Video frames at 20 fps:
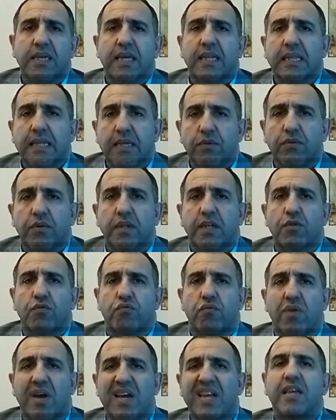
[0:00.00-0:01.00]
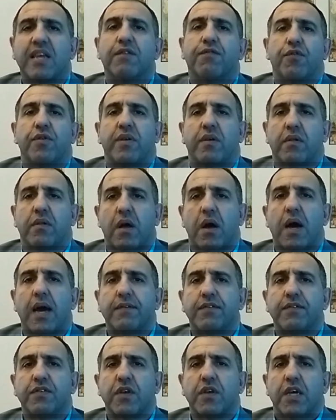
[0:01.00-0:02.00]
and literally running for their
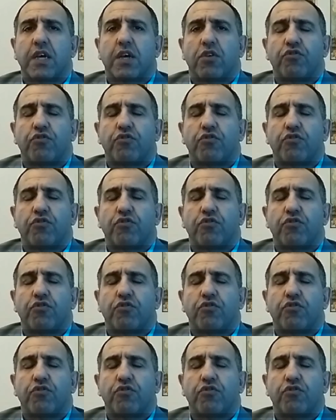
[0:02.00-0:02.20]
lives.